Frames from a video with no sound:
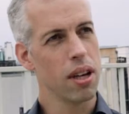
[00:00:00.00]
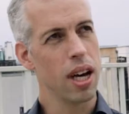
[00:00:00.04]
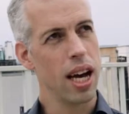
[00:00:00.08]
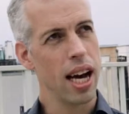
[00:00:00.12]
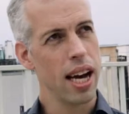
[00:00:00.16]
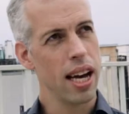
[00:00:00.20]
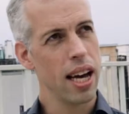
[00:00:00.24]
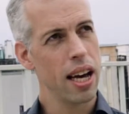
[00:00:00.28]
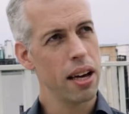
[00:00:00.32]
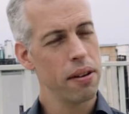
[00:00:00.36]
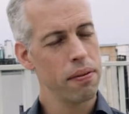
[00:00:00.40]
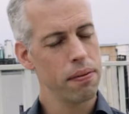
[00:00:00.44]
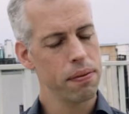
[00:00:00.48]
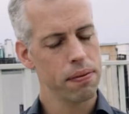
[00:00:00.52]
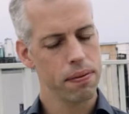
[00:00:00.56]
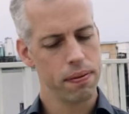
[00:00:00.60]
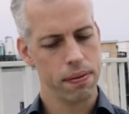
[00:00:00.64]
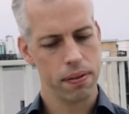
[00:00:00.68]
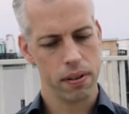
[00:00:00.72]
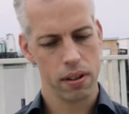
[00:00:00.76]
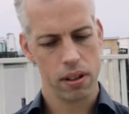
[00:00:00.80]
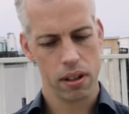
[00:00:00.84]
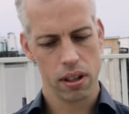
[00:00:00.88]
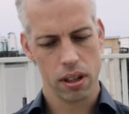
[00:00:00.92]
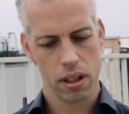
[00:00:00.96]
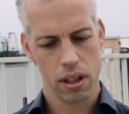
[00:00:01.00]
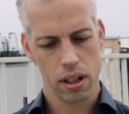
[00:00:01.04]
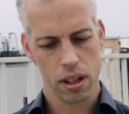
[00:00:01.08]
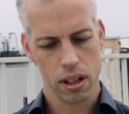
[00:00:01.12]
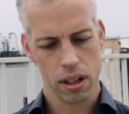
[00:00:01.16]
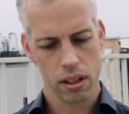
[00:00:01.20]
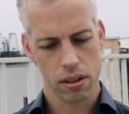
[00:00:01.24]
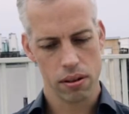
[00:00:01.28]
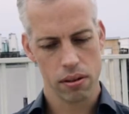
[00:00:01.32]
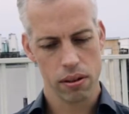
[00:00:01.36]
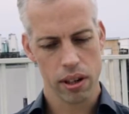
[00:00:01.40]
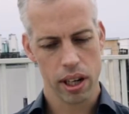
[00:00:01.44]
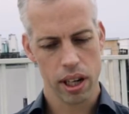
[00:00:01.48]
I
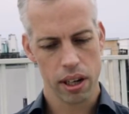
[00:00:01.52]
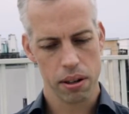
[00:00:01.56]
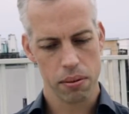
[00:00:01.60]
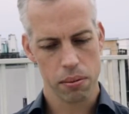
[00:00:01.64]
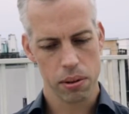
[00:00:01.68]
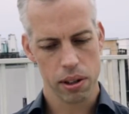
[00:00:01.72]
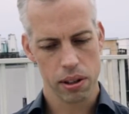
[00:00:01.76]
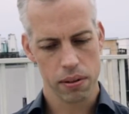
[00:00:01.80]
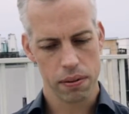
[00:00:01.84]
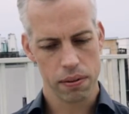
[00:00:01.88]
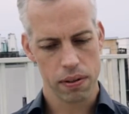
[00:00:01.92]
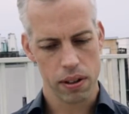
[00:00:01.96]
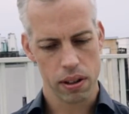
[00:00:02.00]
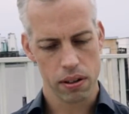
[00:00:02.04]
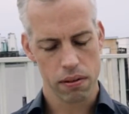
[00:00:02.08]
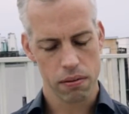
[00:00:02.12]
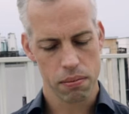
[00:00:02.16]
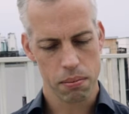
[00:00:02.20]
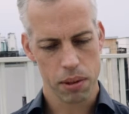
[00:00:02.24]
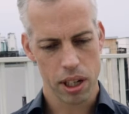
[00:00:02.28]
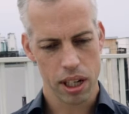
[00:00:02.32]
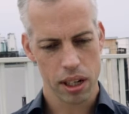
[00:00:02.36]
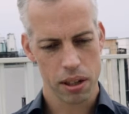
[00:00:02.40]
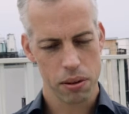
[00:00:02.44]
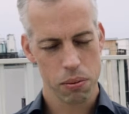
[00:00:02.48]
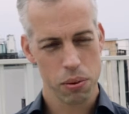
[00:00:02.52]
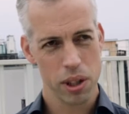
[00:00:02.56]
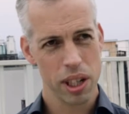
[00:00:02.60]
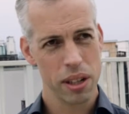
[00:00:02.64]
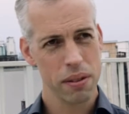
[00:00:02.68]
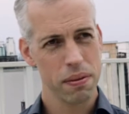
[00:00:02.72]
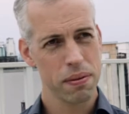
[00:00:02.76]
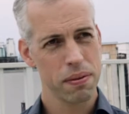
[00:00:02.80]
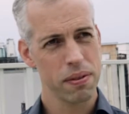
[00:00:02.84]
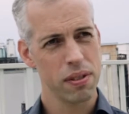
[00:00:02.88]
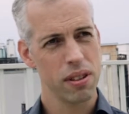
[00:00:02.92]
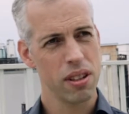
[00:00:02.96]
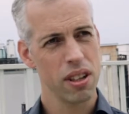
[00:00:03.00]
have, together with a friend of mine, we
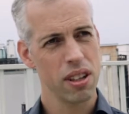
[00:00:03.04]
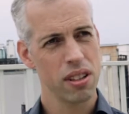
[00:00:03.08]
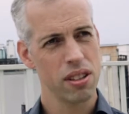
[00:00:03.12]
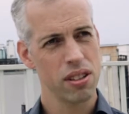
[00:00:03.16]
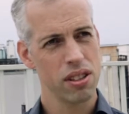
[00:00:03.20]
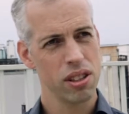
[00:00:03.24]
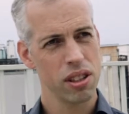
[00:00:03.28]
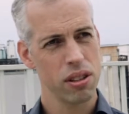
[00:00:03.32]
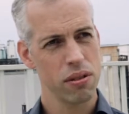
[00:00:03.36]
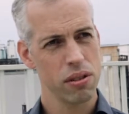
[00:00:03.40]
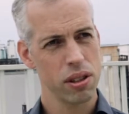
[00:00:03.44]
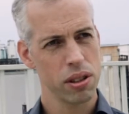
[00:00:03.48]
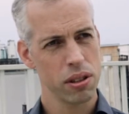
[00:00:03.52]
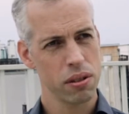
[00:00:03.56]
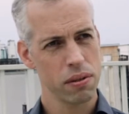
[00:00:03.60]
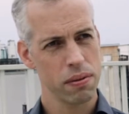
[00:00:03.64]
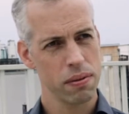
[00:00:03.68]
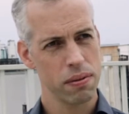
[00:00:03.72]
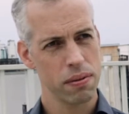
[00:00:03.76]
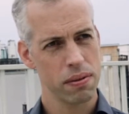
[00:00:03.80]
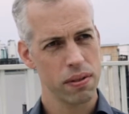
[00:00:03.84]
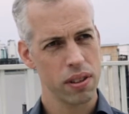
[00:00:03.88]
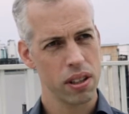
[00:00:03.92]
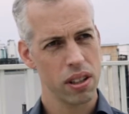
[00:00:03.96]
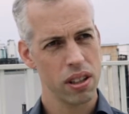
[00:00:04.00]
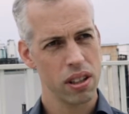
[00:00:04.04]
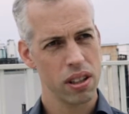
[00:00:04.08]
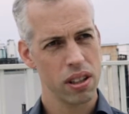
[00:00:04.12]
have done a series of